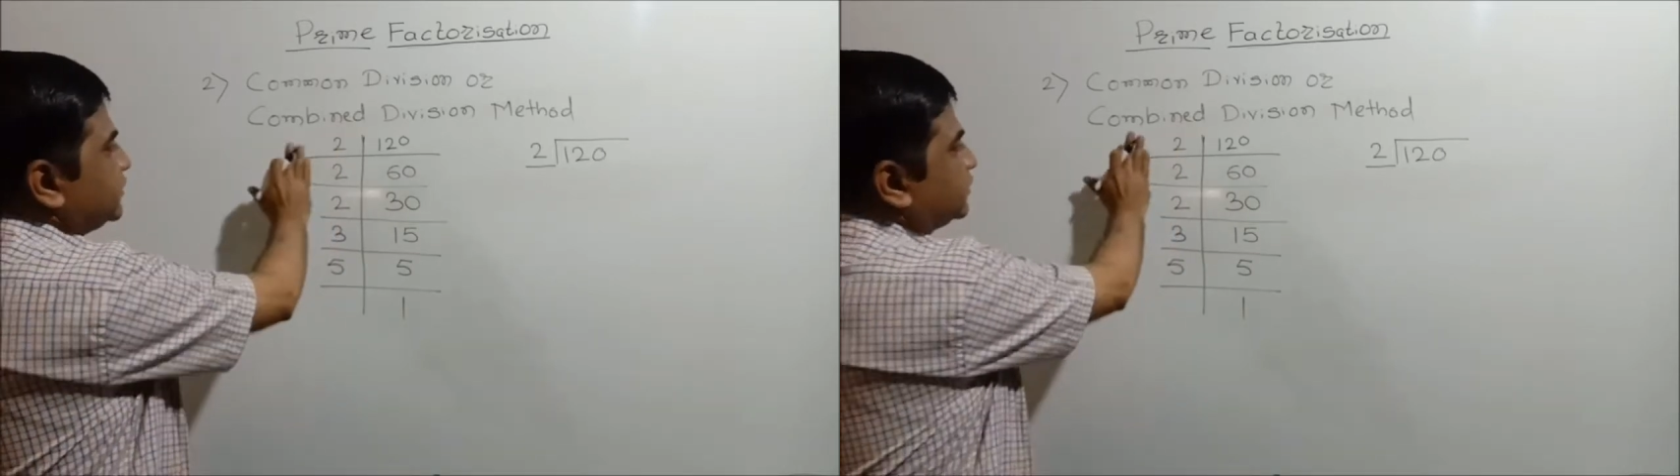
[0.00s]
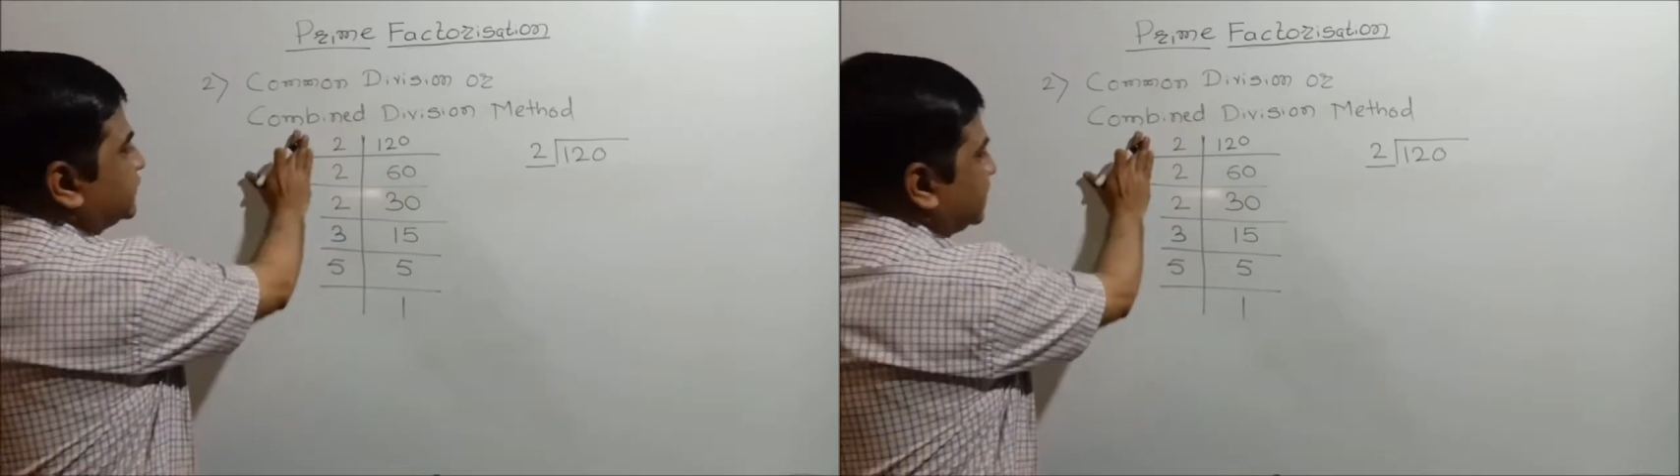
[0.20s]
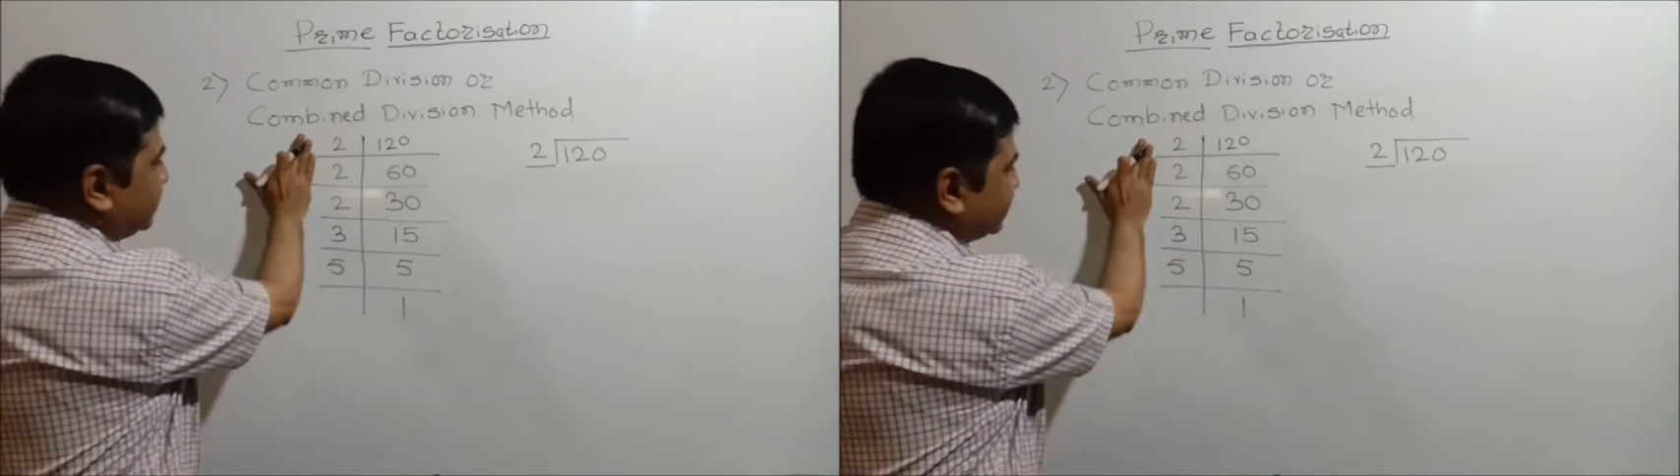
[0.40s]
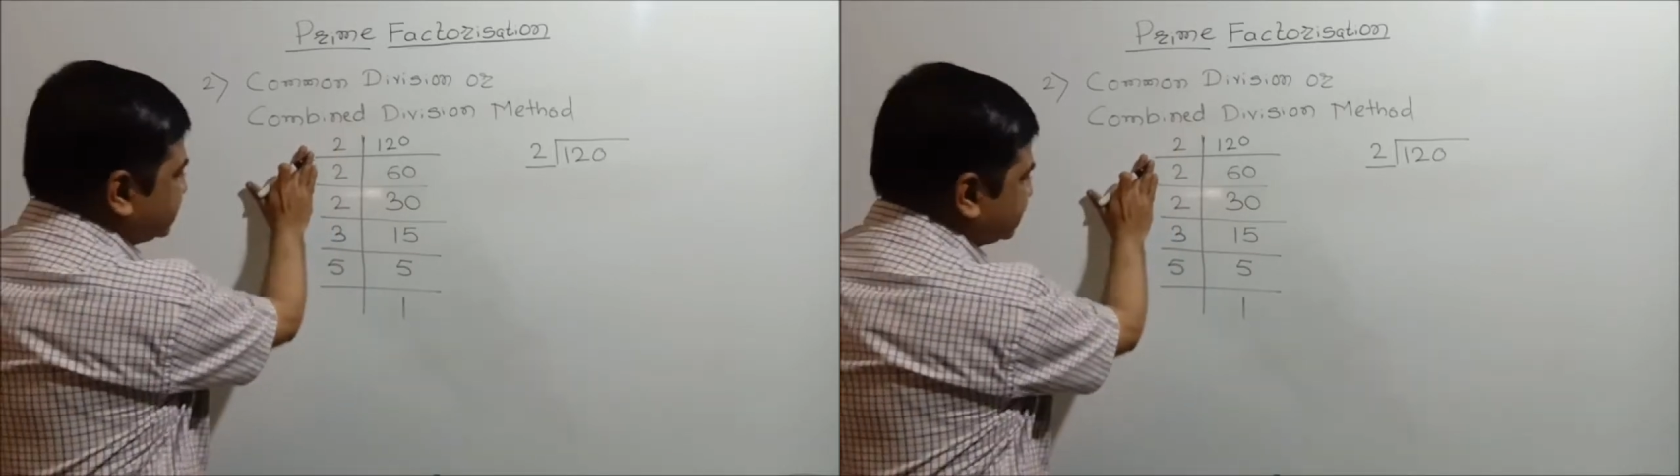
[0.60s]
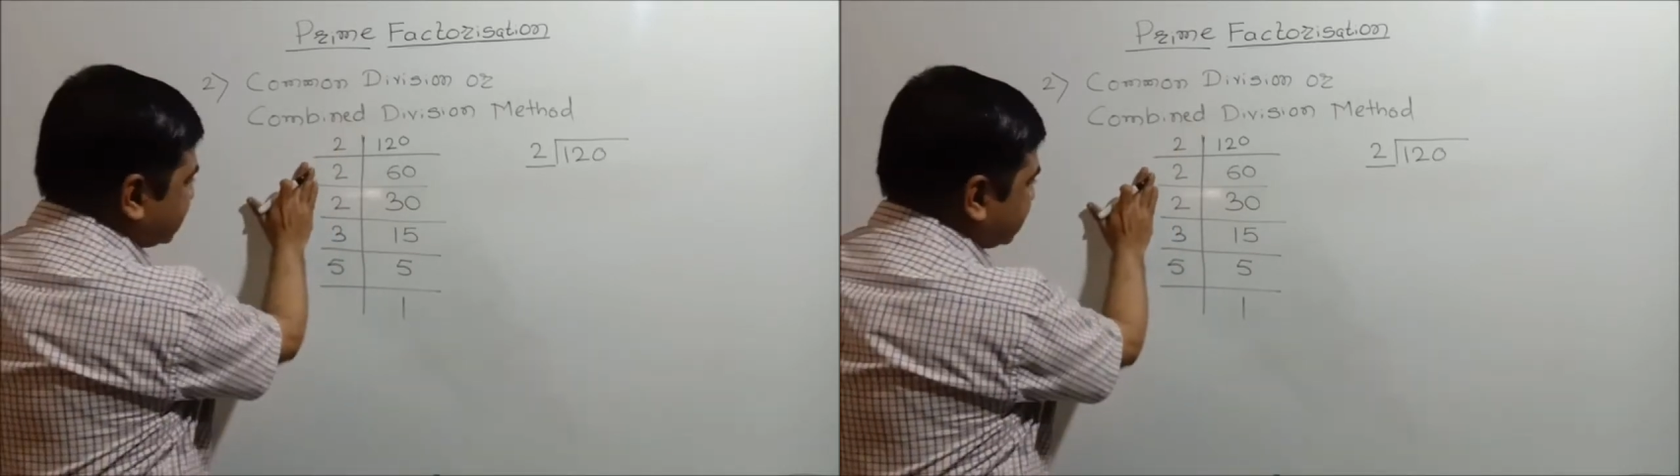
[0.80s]
on the left
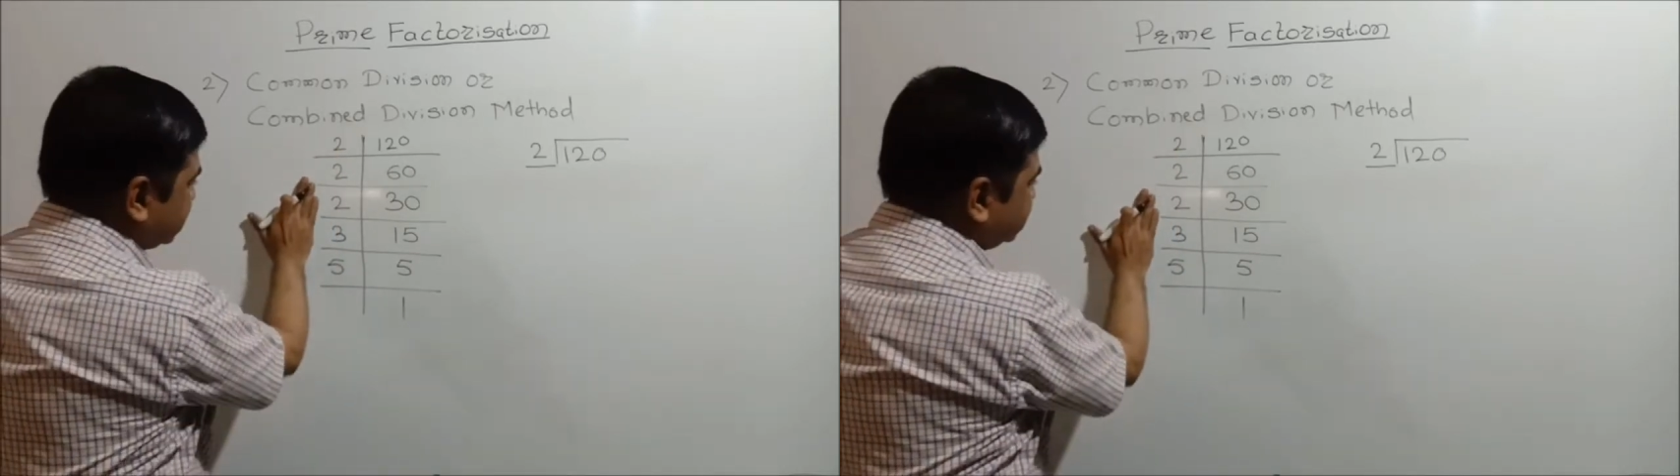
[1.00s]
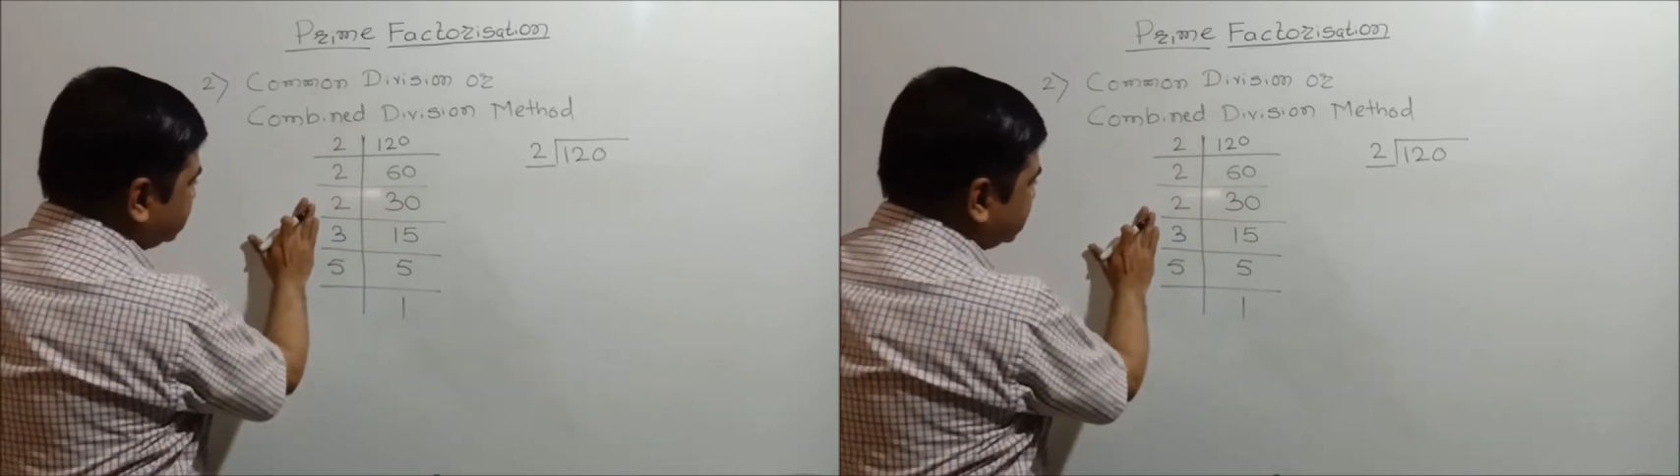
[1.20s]
hand side